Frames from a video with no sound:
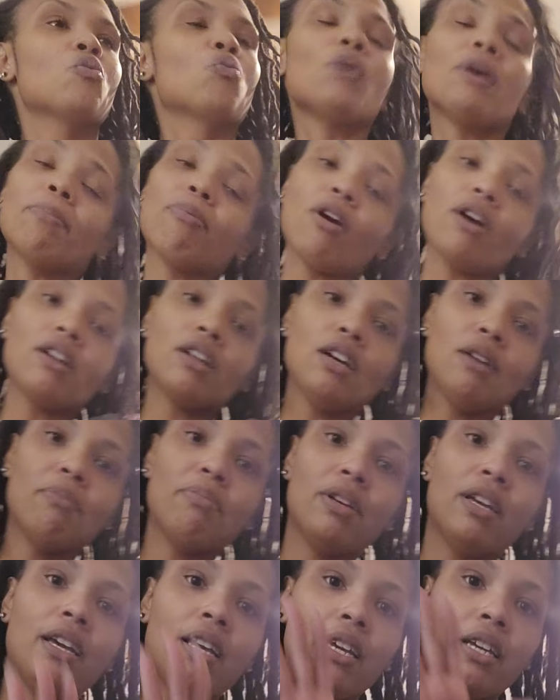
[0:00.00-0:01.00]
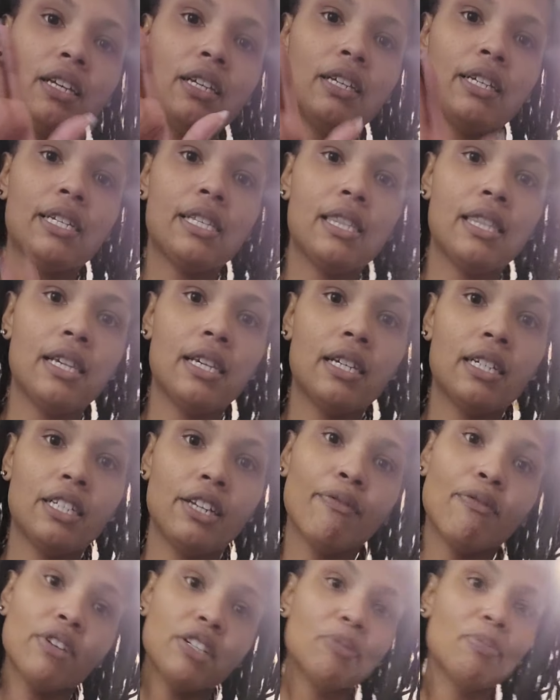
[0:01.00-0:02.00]
We brought up the
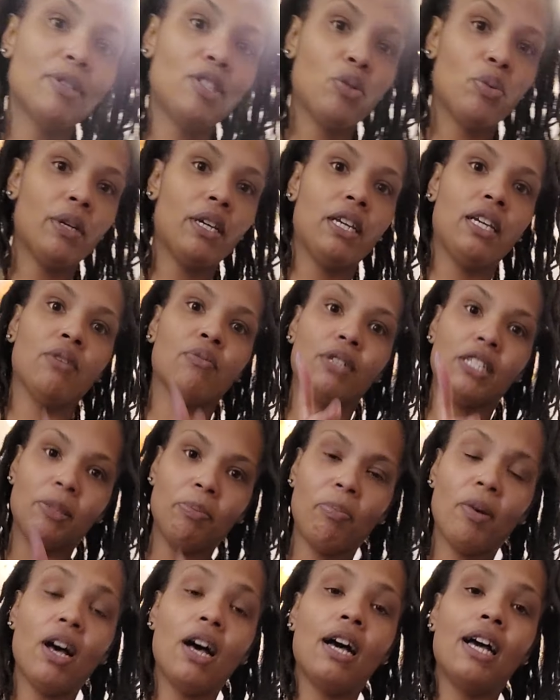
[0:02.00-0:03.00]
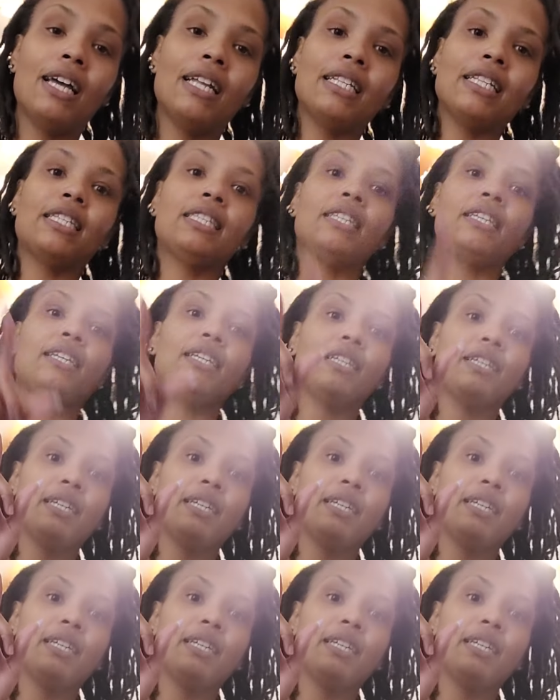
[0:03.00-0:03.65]
difference between response